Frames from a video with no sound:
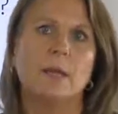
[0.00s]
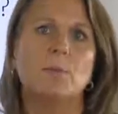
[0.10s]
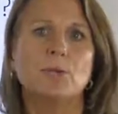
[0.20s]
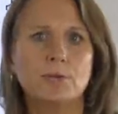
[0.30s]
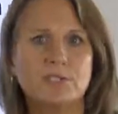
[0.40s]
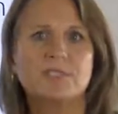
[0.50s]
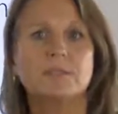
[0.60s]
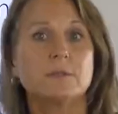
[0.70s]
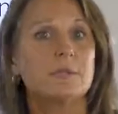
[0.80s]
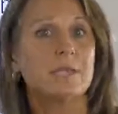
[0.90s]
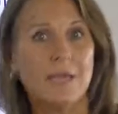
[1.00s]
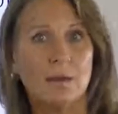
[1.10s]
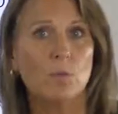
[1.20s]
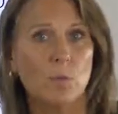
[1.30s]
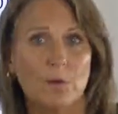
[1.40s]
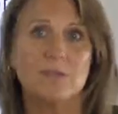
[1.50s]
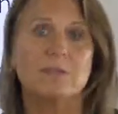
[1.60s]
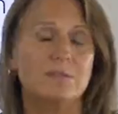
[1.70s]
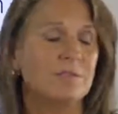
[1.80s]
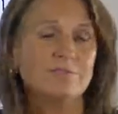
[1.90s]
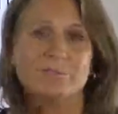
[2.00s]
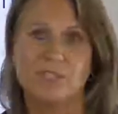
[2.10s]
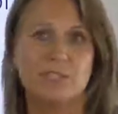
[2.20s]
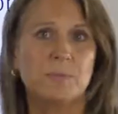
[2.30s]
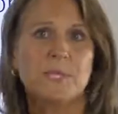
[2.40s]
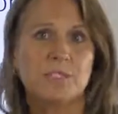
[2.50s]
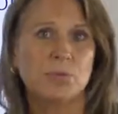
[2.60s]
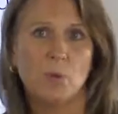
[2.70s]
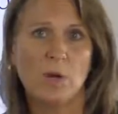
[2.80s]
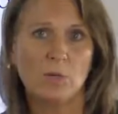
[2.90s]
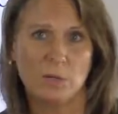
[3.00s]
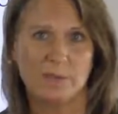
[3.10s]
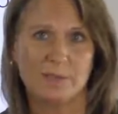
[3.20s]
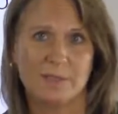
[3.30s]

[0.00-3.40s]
But you can still get one just because you want one.